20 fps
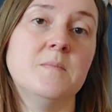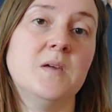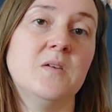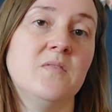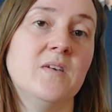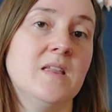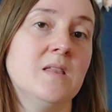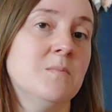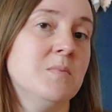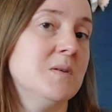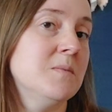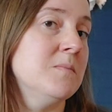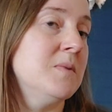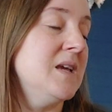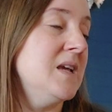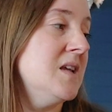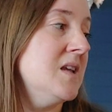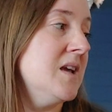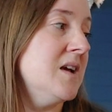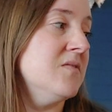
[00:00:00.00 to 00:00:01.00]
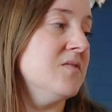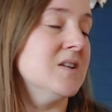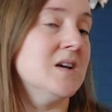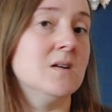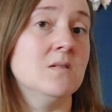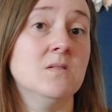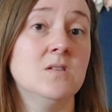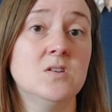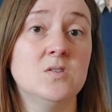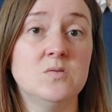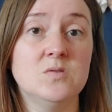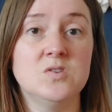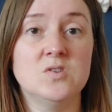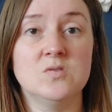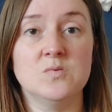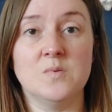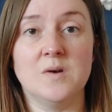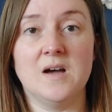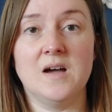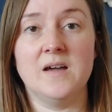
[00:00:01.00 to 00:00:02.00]
available in PDF download, which
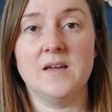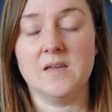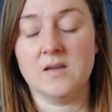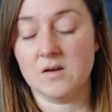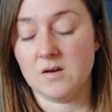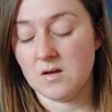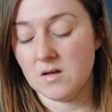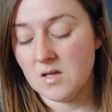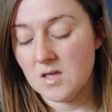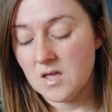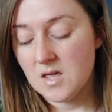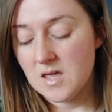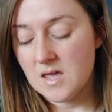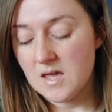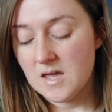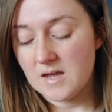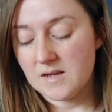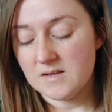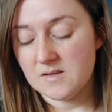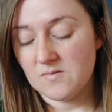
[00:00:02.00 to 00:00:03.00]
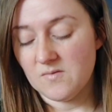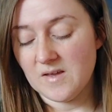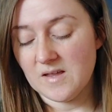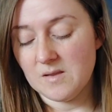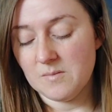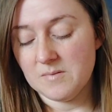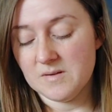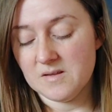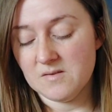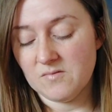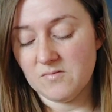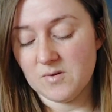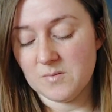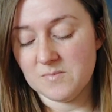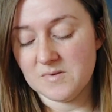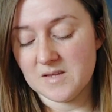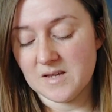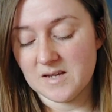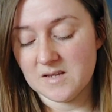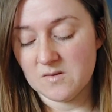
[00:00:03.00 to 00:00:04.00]
is what I got. And it's available
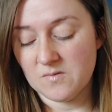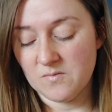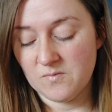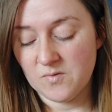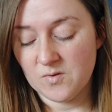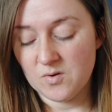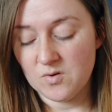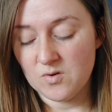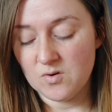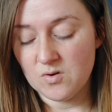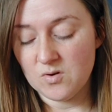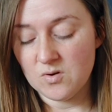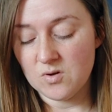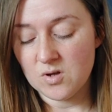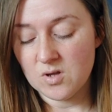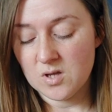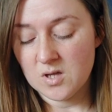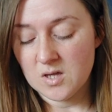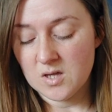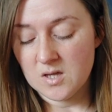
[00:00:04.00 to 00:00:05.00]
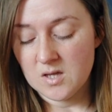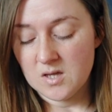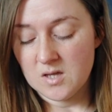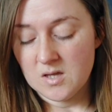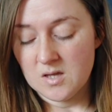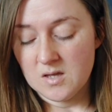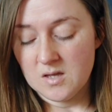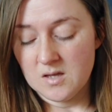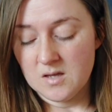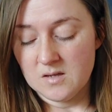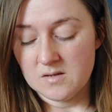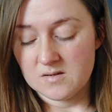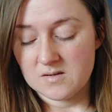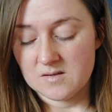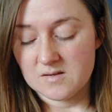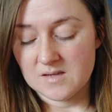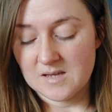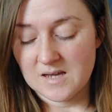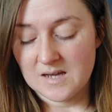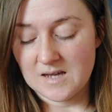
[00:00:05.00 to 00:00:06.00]
from size 4
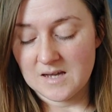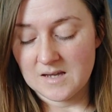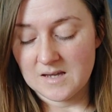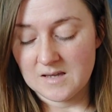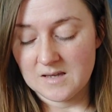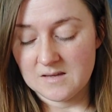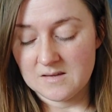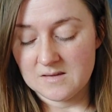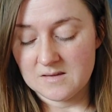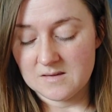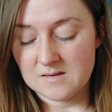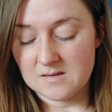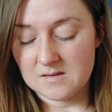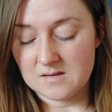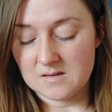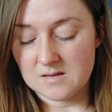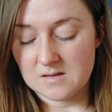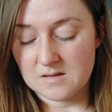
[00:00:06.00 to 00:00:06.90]
to size